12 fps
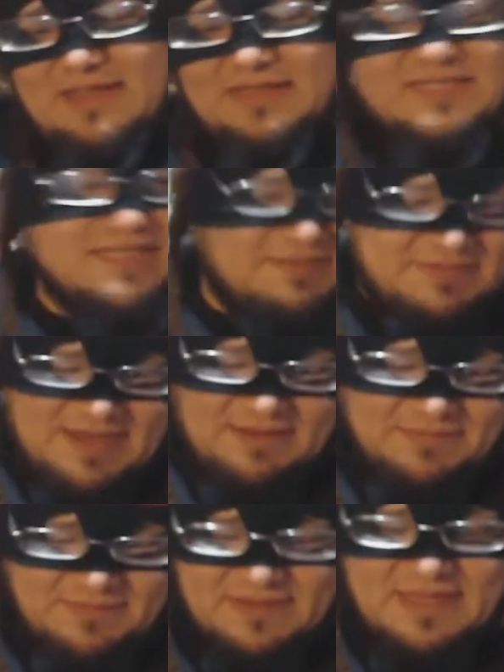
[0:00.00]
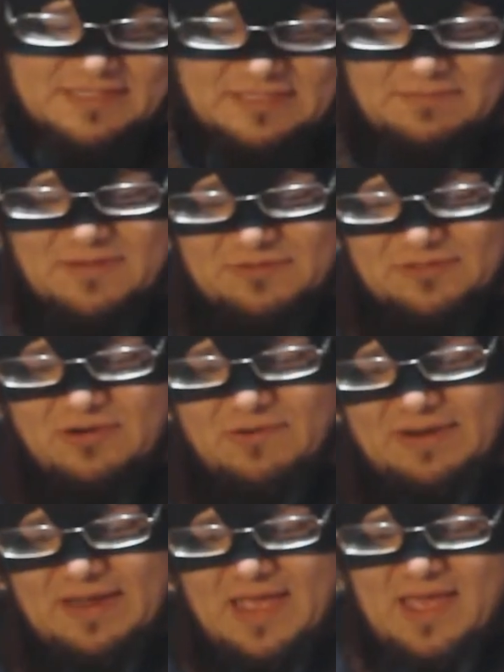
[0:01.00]
And at the same time, get something else
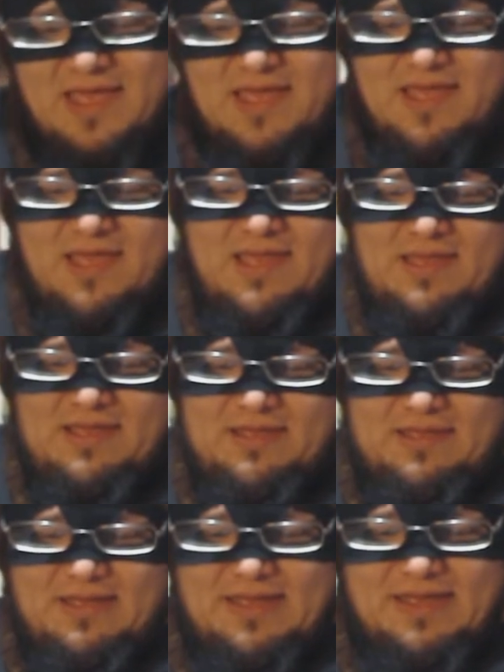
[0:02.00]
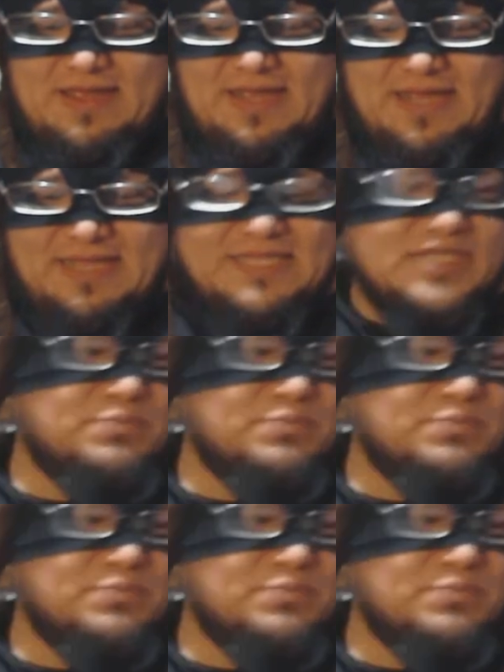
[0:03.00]
going. At